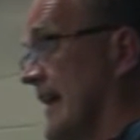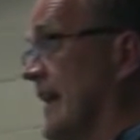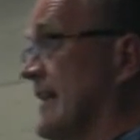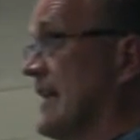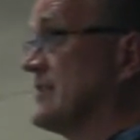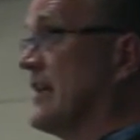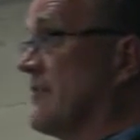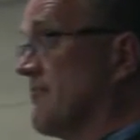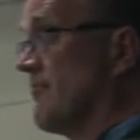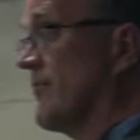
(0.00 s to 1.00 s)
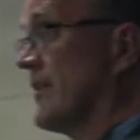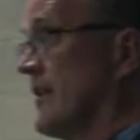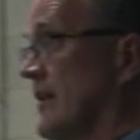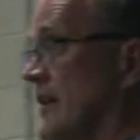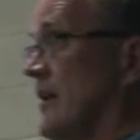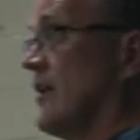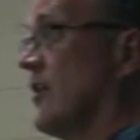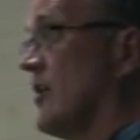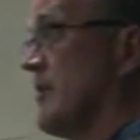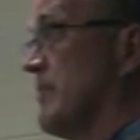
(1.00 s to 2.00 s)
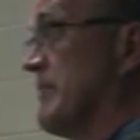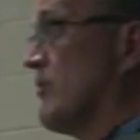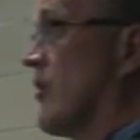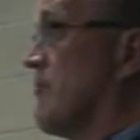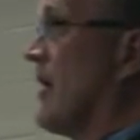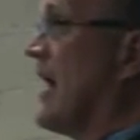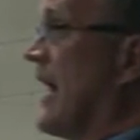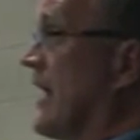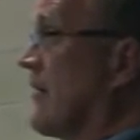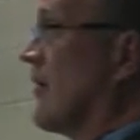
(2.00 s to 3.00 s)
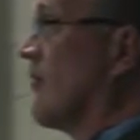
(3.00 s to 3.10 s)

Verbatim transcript: and that's it. People are buying